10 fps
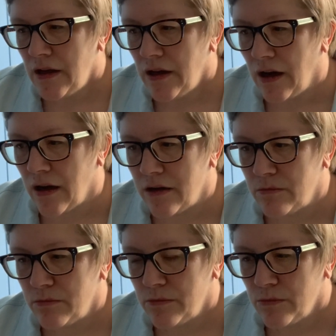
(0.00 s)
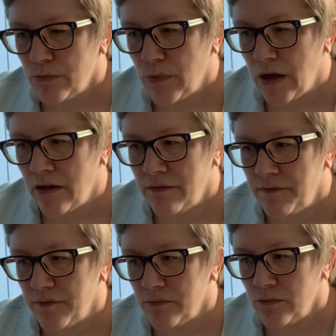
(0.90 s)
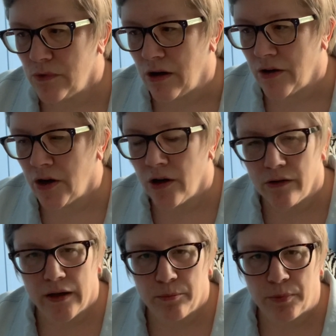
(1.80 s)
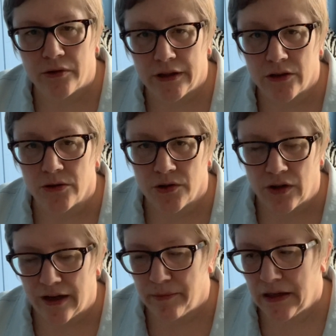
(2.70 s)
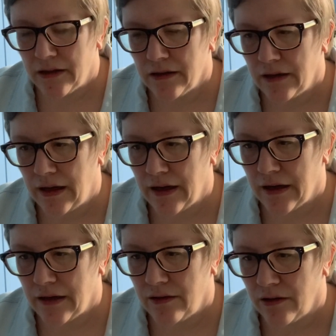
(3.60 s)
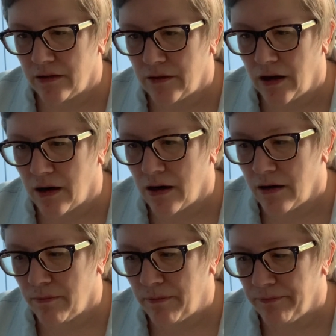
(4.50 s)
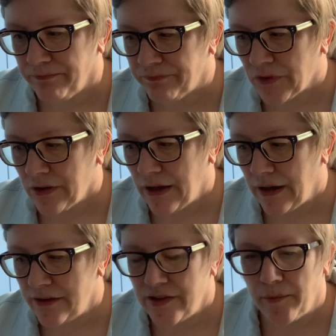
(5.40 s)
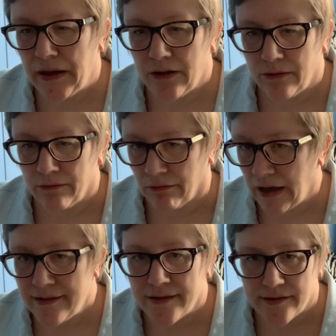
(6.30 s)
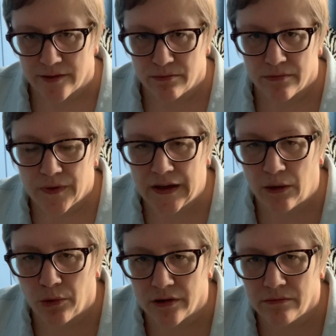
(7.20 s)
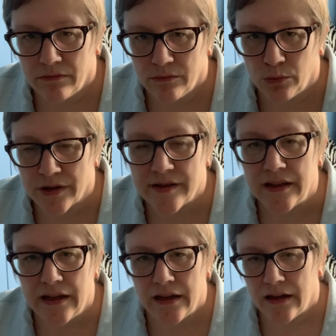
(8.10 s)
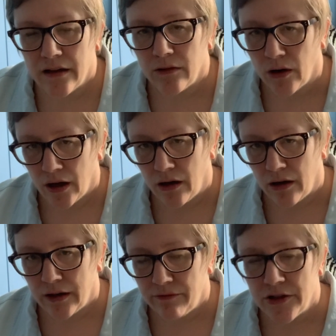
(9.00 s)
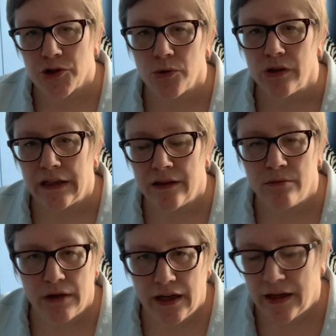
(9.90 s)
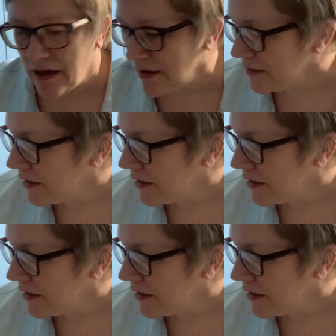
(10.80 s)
of our current political climate and our endemic racism that we're seeing visually in the media.